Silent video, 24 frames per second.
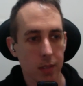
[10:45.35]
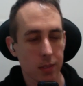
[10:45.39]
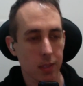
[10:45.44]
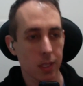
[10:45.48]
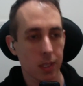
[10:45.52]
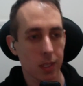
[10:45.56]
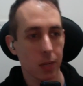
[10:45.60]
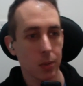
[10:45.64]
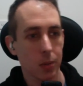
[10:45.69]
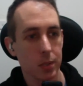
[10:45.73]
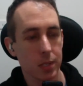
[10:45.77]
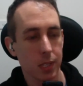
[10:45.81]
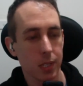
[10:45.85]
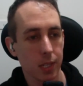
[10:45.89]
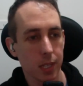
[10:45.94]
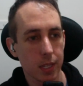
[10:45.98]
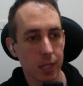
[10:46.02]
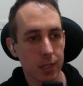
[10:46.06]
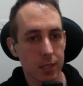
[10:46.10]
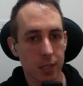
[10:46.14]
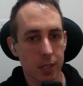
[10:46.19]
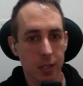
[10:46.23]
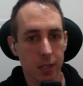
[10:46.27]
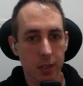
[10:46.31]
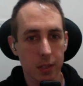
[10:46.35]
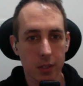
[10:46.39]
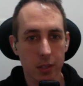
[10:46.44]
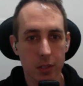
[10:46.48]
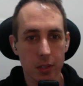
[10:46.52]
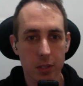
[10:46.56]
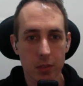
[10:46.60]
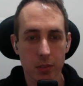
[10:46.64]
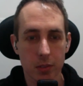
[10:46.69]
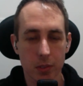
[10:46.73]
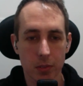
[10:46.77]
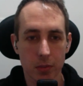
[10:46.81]
that was the lead sound that I
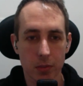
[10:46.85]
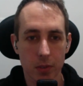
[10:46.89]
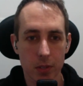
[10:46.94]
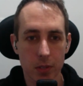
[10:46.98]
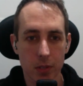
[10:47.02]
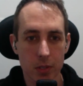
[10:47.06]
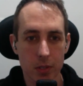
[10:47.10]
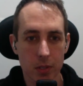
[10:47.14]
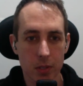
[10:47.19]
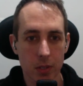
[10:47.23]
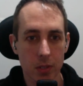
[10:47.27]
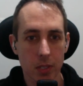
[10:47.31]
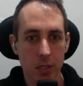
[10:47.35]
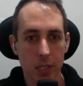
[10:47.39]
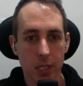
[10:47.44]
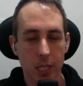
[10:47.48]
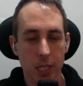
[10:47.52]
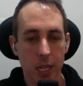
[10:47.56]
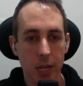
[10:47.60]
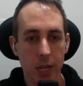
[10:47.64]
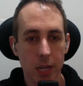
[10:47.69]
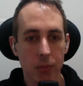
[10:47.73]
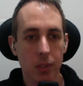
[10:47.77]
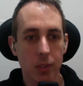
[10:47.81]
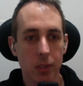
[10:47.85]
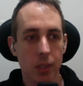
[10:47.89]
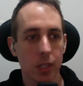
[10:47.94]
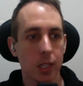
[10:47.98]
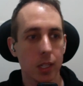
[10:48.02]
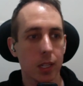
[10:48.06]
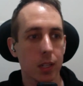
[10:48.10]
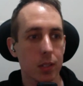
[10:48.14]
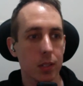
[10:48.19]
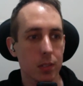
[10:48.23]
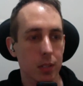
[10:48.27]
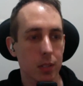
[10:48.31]
used for the first song, and then everything
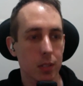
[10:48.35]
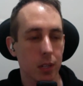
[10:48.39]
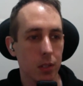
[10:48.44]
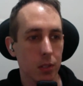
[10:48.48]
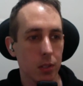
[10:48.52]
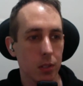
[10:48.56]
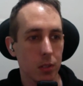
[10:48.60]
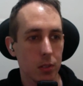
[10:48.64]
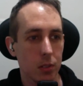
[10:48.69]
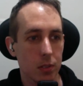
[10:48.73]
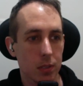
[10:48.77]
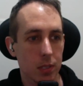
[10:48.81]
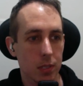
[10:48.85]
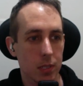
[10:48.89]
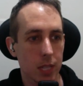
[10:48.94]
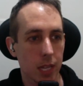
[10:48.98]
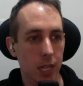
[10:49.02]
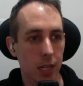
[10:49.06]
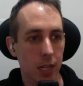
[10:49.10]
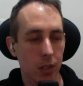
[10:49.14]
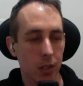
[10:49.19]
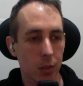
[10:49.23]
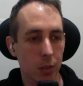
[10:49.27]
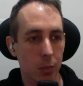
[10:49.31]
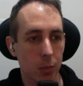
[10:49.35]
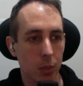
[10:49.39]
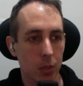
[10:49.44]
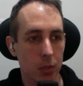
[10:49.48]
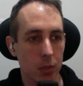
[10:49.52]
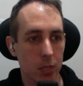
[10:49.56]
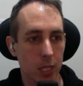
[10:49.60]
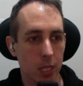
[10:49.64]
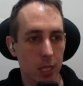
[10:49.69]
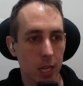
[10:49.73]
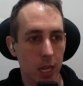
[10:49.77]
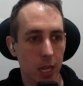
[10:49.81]
else I used this analog
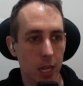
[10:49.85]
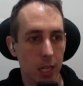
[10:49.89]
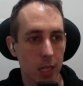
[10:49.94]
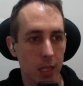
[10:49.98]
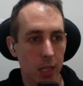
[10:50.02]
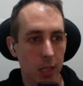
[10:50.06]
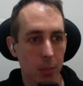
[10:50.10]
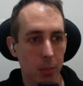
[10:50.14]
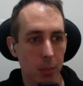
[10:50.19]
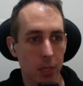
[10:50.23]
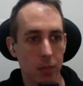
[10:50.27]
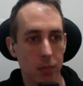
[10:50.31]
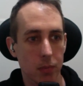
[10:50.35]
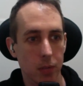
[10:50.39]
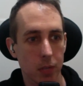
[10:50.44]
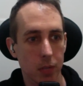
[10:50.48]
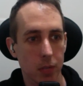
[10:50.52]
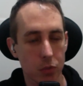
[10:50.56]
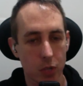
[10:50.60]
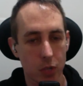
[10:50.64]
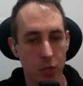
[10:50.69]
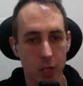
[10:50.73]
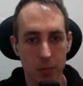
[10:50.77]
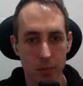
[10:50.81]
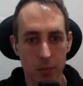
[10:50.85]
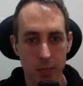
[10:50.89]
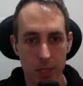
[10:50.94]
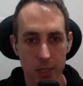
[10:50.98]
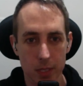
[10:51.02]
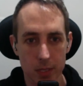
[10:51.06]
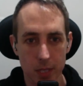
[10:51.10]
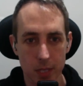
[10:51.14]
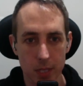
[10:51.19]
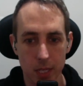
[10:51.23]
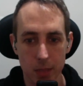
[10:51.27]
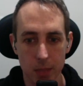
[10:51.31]
multi and the P5 drive
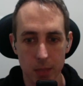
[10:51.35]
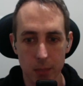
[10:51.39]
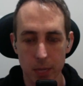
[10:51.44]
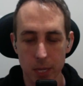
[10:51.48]
mix. And